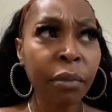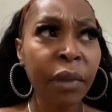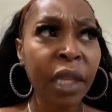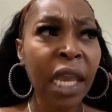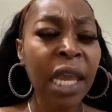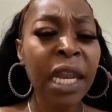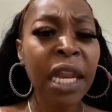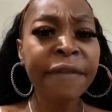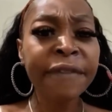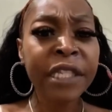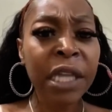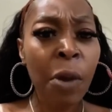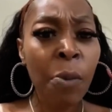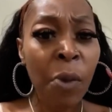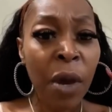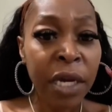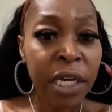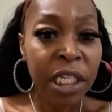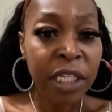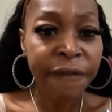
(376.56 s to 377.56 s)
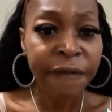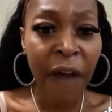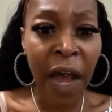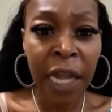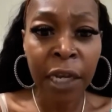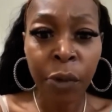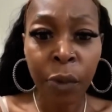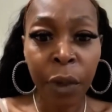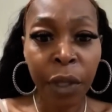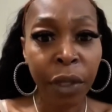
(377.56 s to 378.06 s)
And if someone is
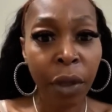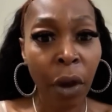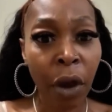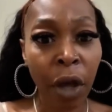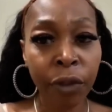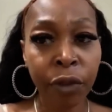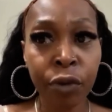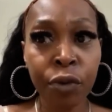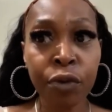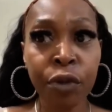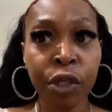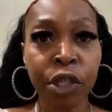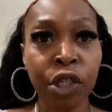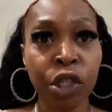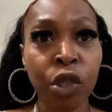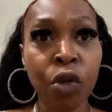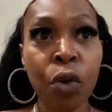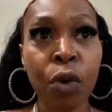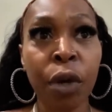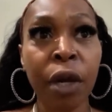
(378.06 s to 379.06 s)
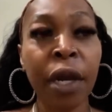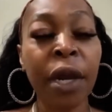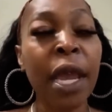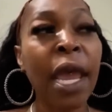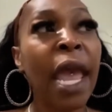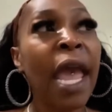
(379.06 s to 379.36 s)
following y'all through the store,